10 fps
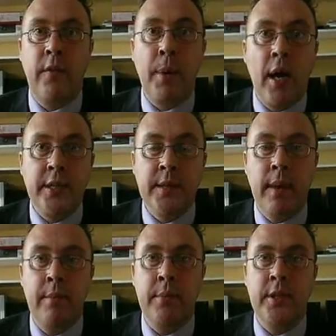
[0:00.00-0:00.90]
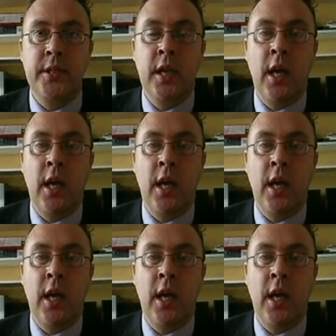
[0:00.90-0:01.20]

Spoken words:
party members